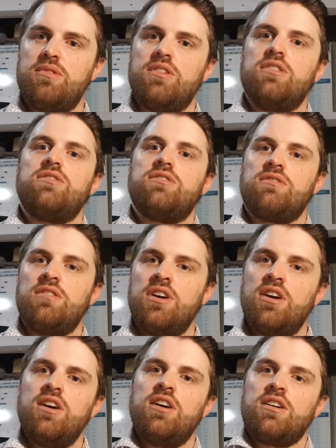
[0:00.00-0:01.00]
is
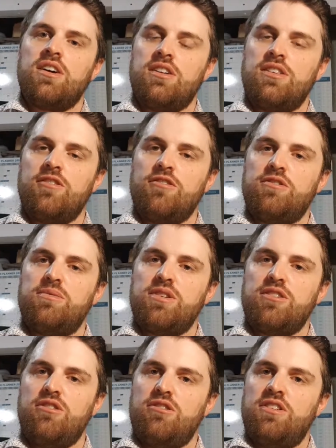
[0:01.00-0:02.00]
kind of the ultimate
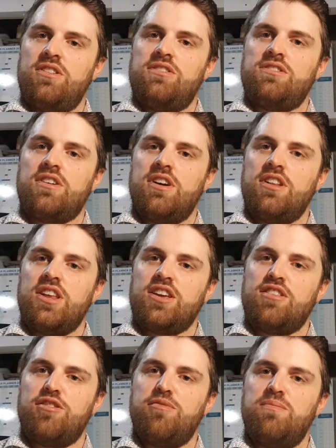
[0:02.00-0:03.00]
goal. It's kind of
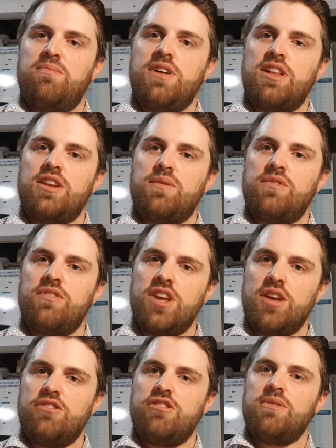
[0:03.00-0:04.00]
like the maladaptive
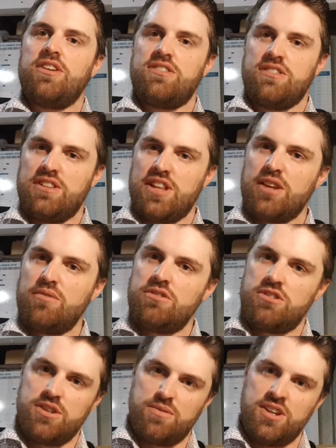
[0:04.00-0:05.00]
daydreaming is the
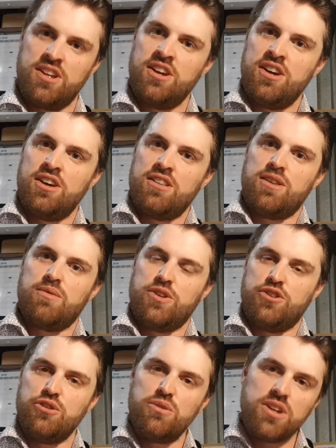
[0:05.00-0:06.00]
language that we
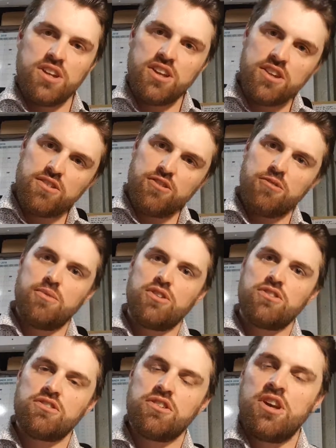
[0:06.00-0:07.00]
do it in,
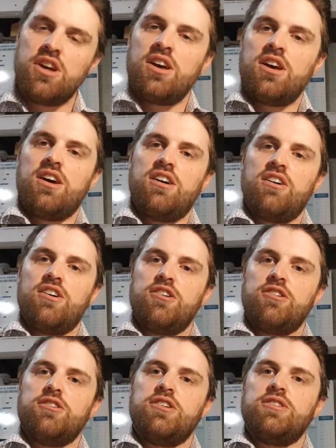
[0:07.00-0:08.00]
almost.
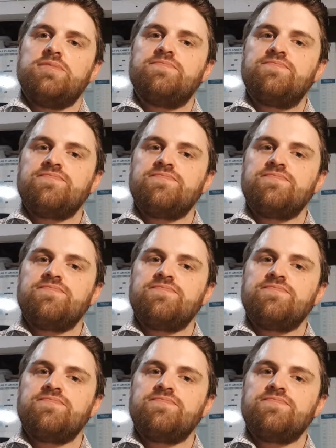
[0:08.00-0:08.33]
When